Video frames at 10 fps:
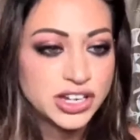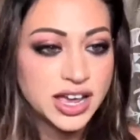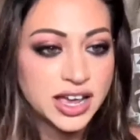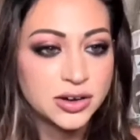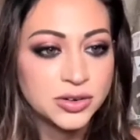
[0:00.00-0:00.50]

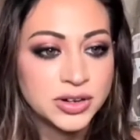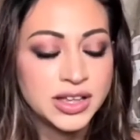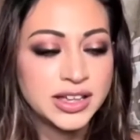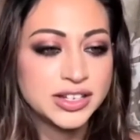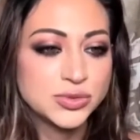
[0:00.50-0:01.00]
now,
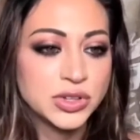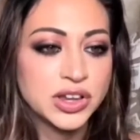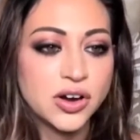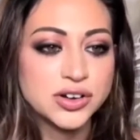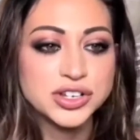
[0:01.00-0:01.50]
it's really
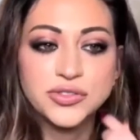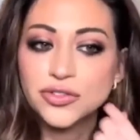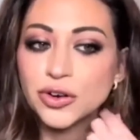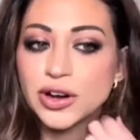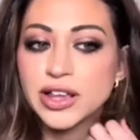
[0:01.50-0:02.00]
hard
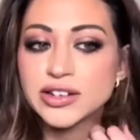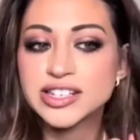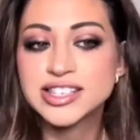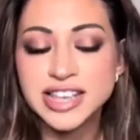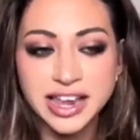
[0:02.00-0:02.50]

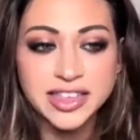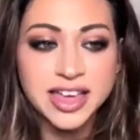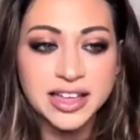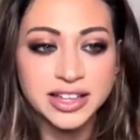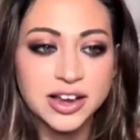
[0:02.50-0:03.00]
to say
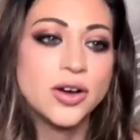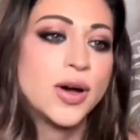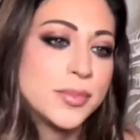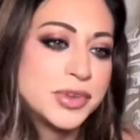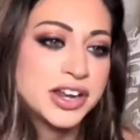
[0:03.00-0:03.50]
that, like, oh,
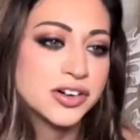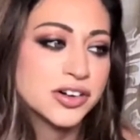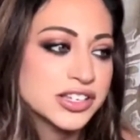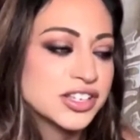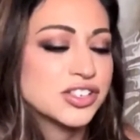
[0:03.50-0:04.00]
I'm an
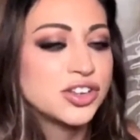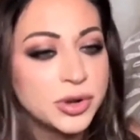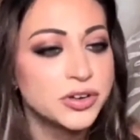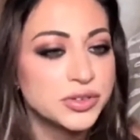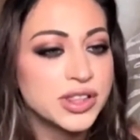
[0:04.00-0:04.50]
anarchist, because
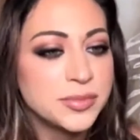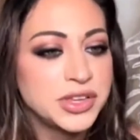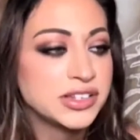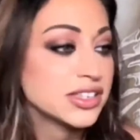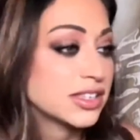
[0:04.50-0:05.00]
nobody knows what that
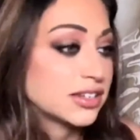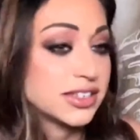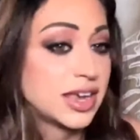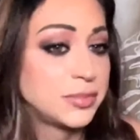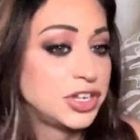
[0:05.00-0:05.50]
means. It's like,
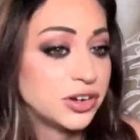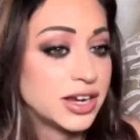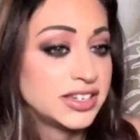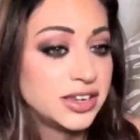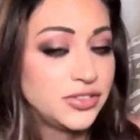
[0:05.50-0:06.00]
does that mean you're
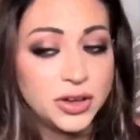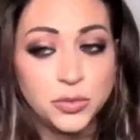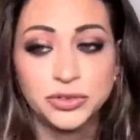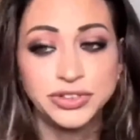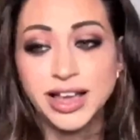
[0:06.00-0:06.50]
Antifa?
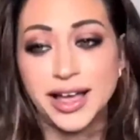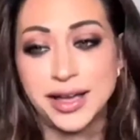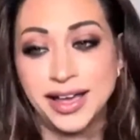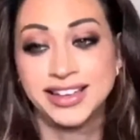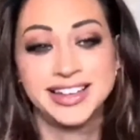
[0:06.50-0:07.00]
Well,
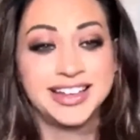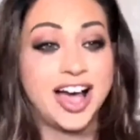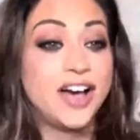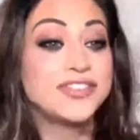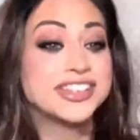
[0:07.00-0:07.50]

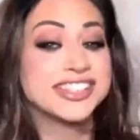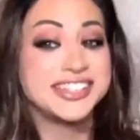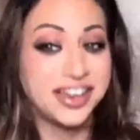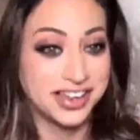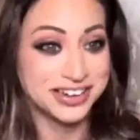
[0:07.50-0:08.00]
obviously
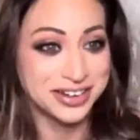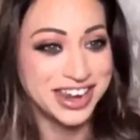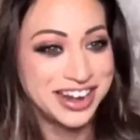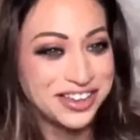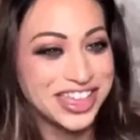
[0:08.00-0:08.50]
not.
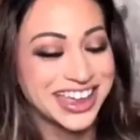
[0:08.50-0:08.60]
You know,